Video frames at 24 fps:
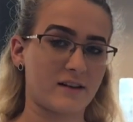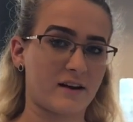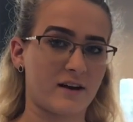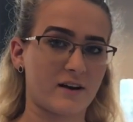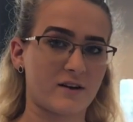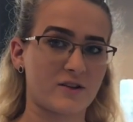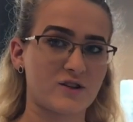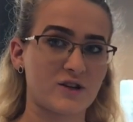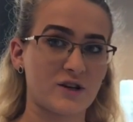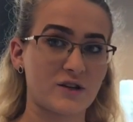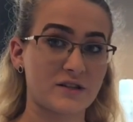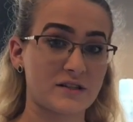
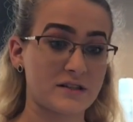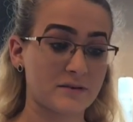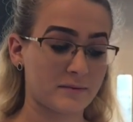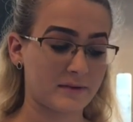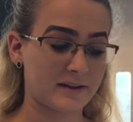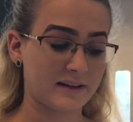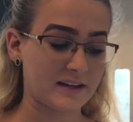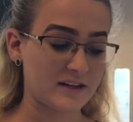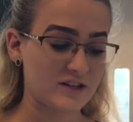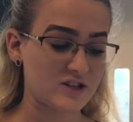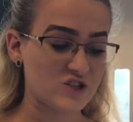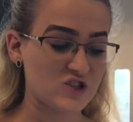law shows the
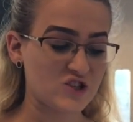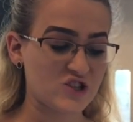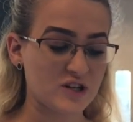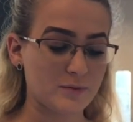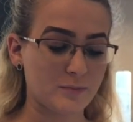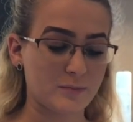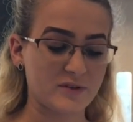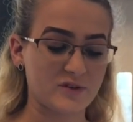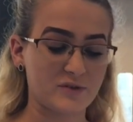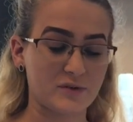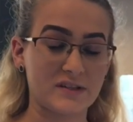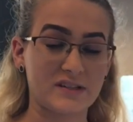
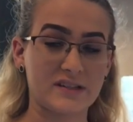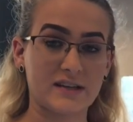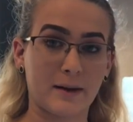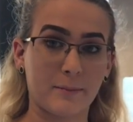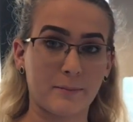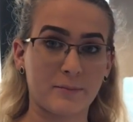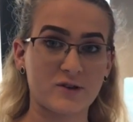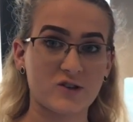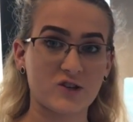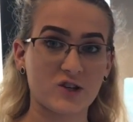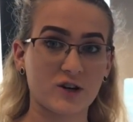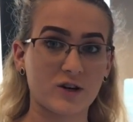relationship between
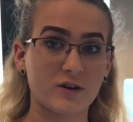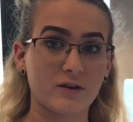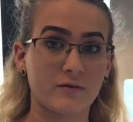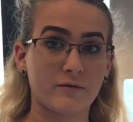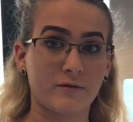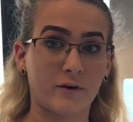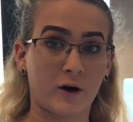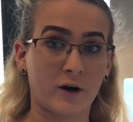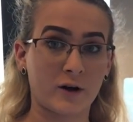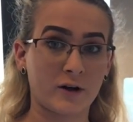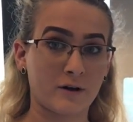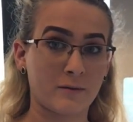temperature,
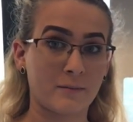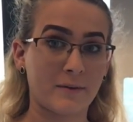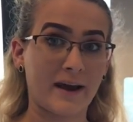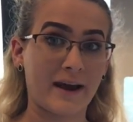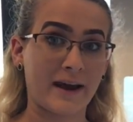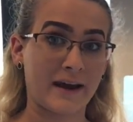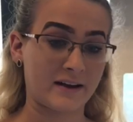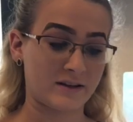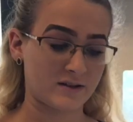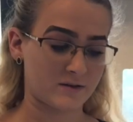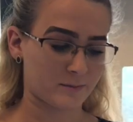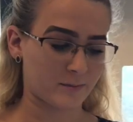volume,
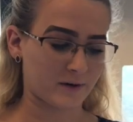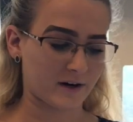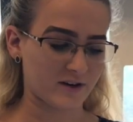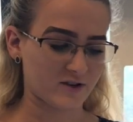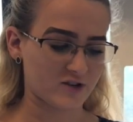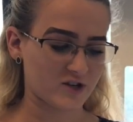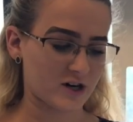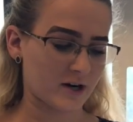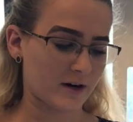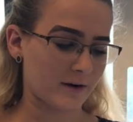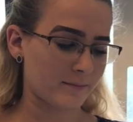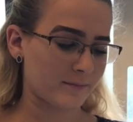and
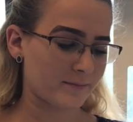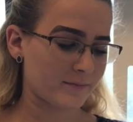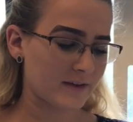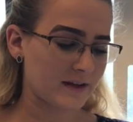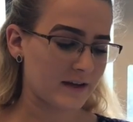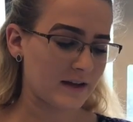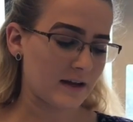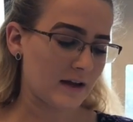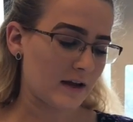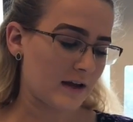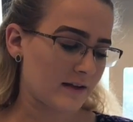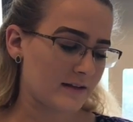pressure.
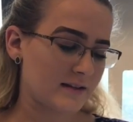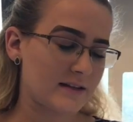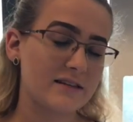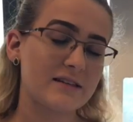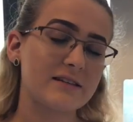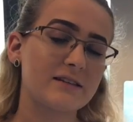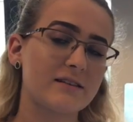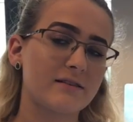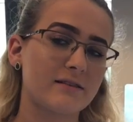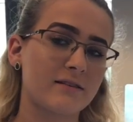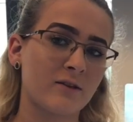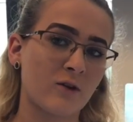
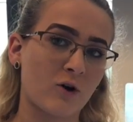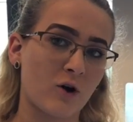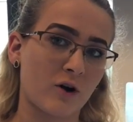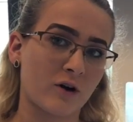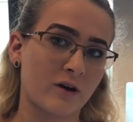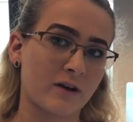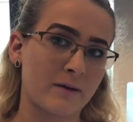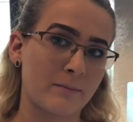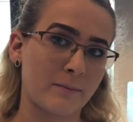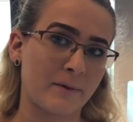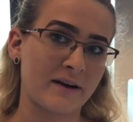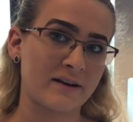This law
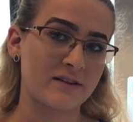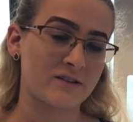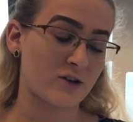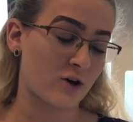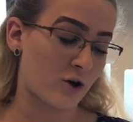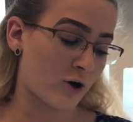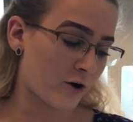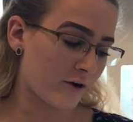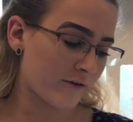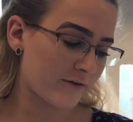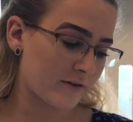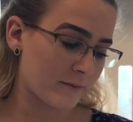combines
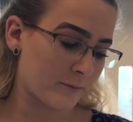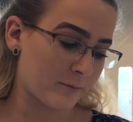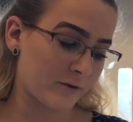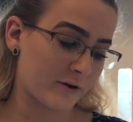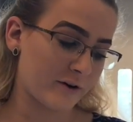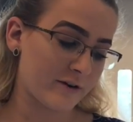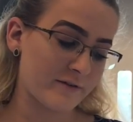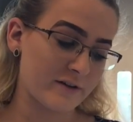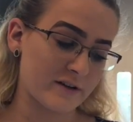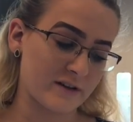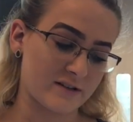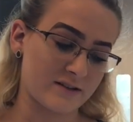all of the
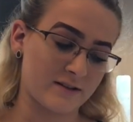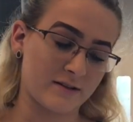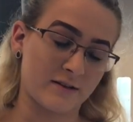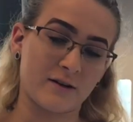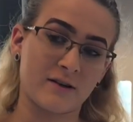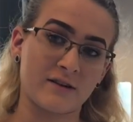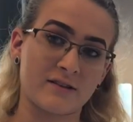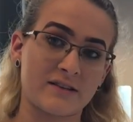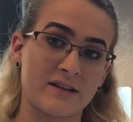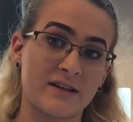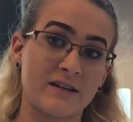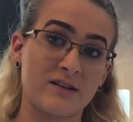previous
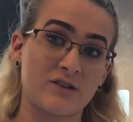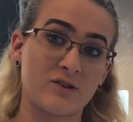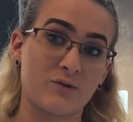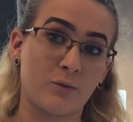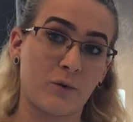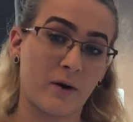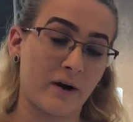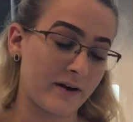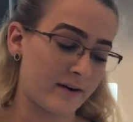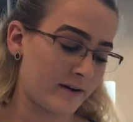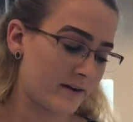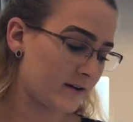laws into
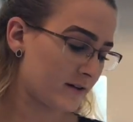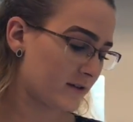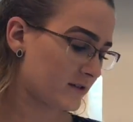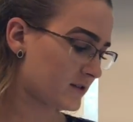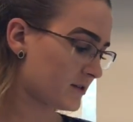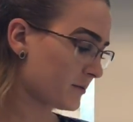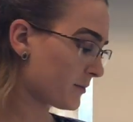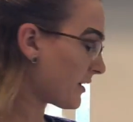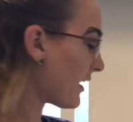one. So